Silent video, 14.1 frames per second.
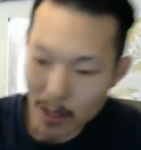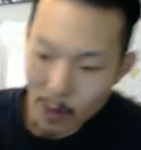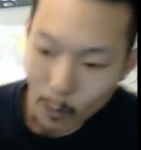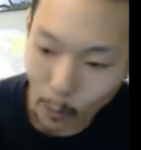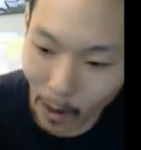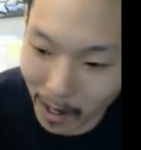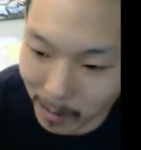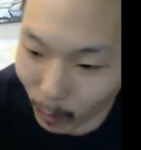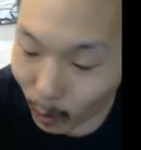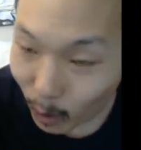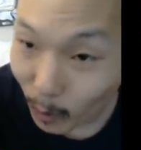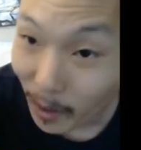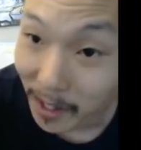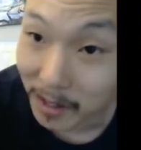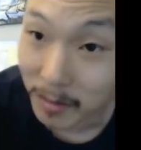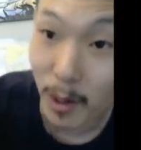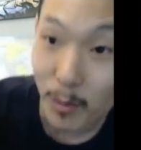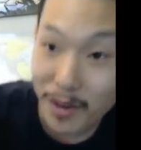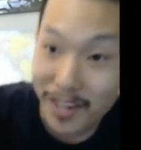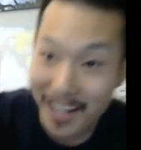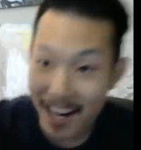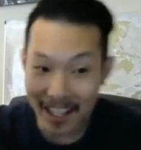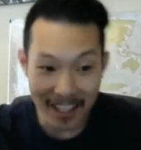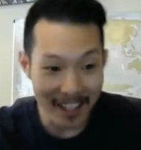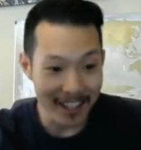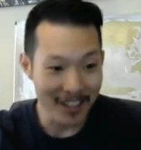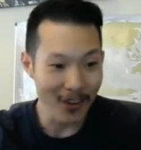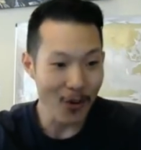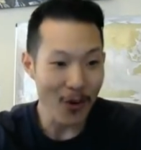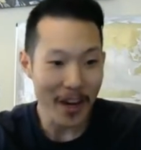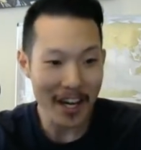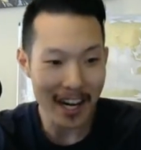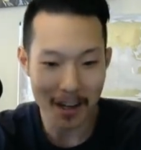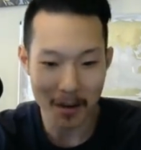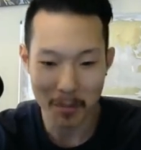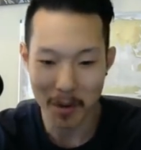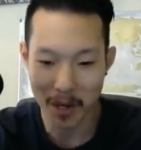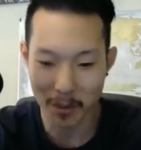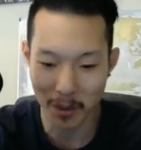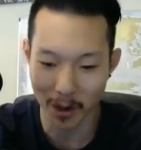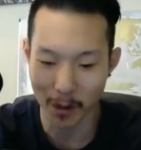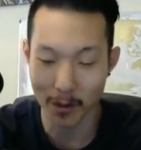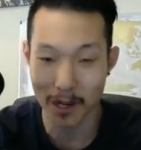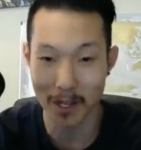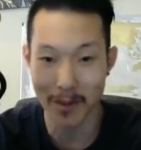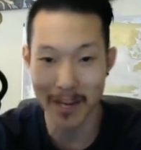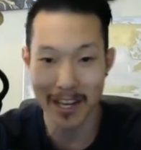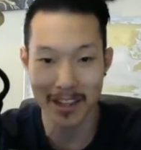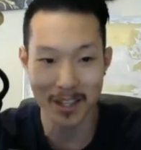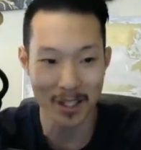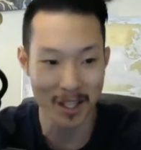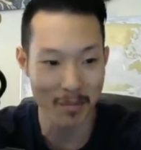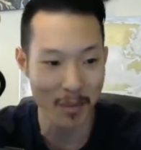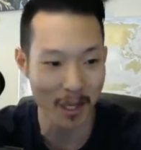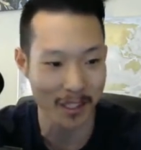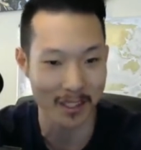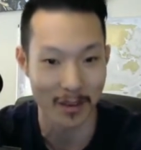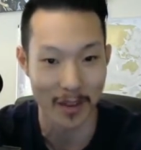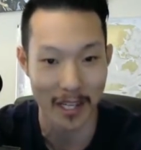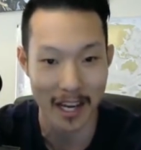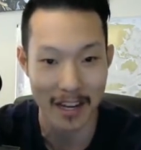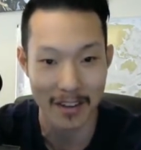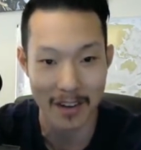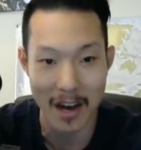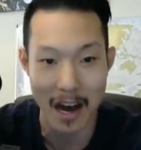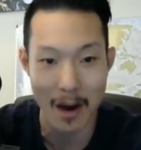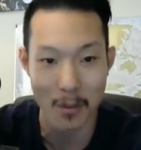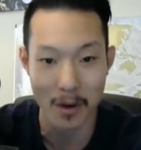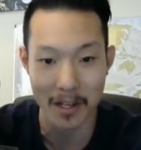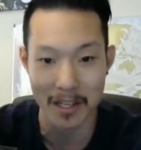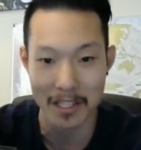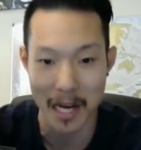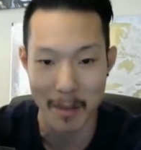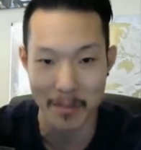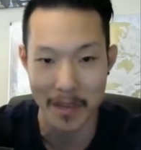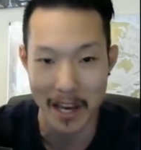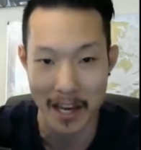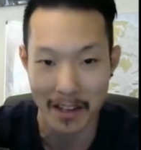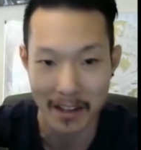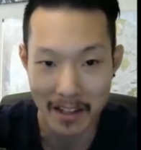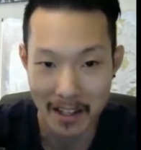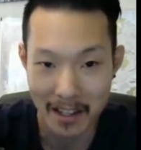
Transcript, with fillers: One more win, but we got... We got a big one already. We got thirty bucks already. I don't know how we're gonna top that.